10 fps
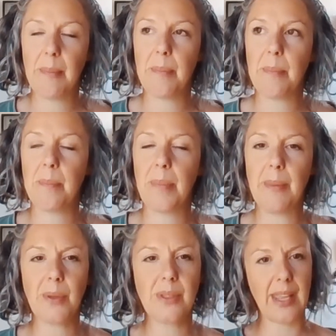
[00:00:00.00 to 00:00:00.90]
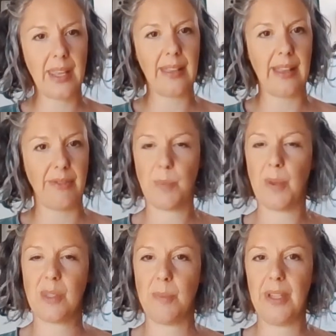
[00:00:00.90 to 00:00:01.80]
and people taking that
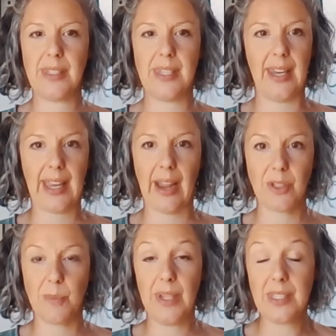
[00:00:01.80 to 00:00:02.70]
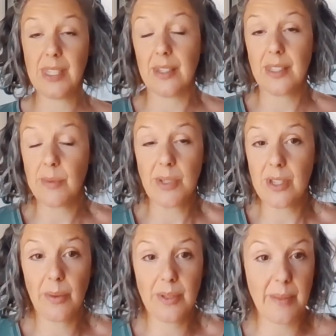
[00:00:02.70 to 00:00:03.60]
responsibility and accountability, because there
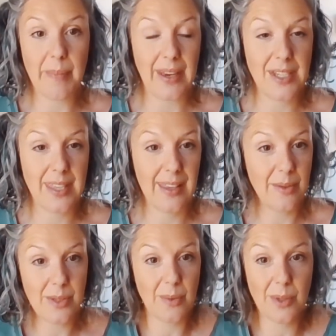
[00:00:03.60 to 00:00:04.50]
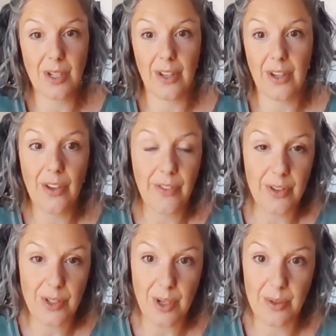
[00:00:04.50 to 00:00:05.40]
was no one to manage that. There was no one to look over
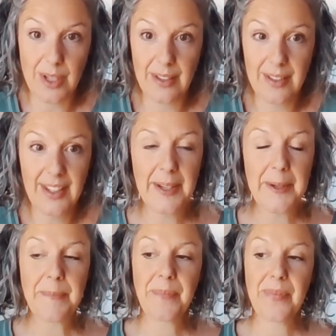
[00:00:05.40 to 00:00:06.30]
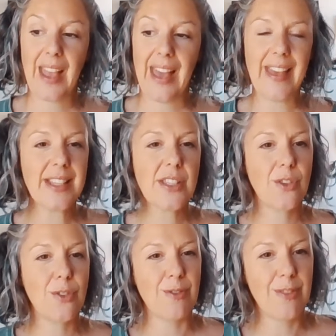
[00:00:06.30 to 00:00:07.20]
your shoulder. And that's
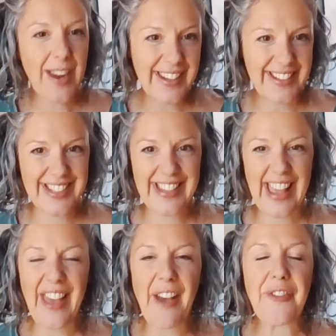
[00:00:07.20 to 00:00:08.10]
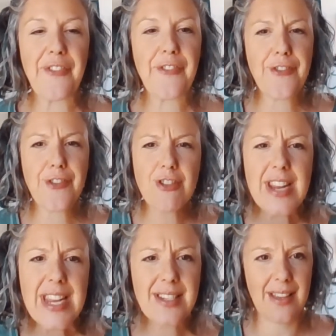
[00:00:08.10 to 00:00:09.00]
great. That
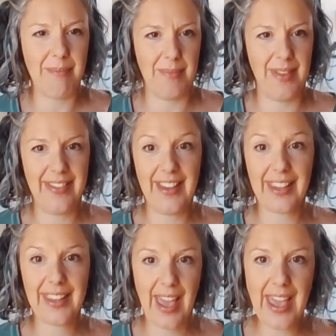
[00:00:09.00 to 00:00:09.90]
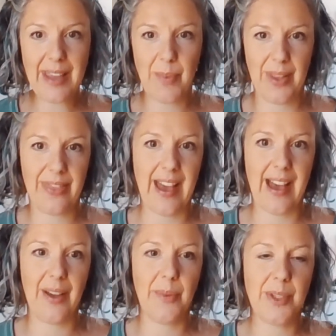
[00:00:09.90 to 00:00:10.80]
freedom that came with
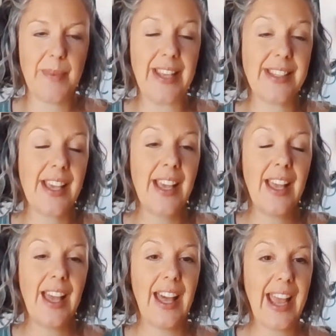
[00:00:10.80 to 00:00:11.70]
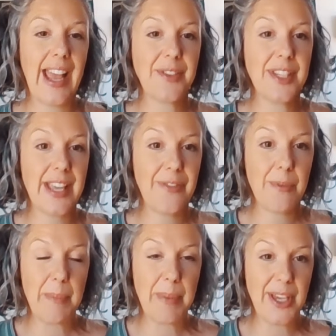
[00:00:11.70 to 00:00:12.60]
that was immense. And I have to say,
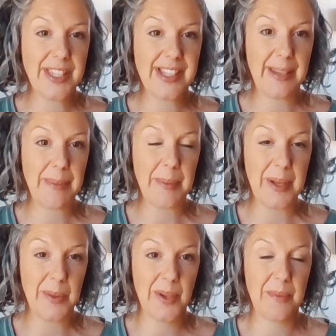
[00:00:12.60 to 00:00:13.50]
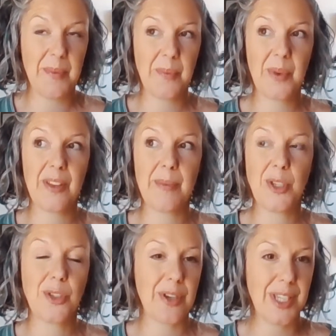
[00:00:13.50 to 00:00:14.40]
for me personally, probably one of the
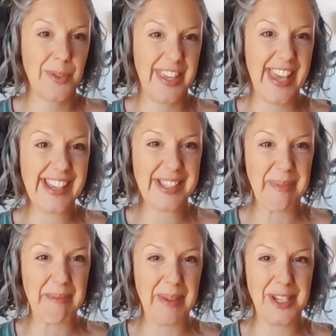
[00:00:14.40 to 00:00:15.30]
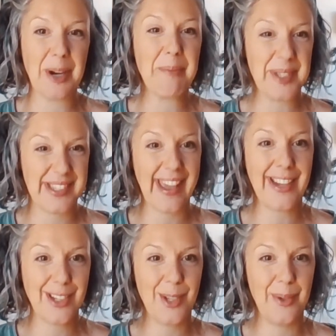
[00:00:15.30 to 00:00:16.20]
most stressful things about my job was
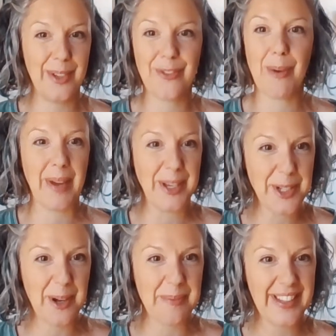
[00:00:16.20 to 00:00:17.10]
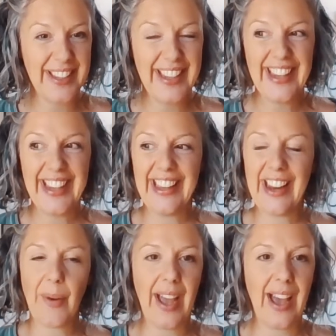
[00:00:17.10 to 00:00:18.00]
getting to and from my job.
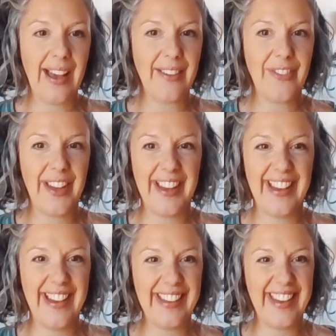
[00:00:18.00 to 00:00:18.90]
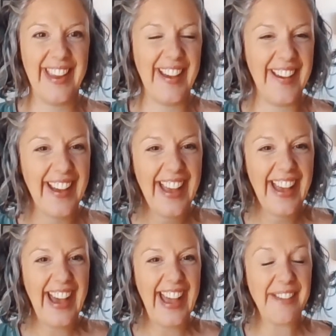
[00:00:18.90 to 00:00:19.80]
I
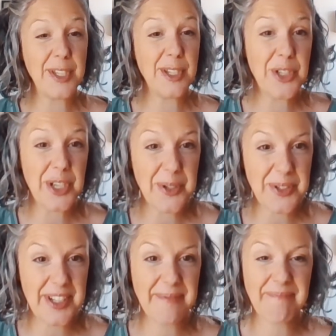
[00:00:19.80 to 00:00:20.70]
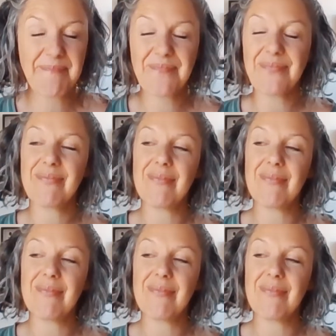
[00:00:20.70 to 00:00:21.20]
have 2 children.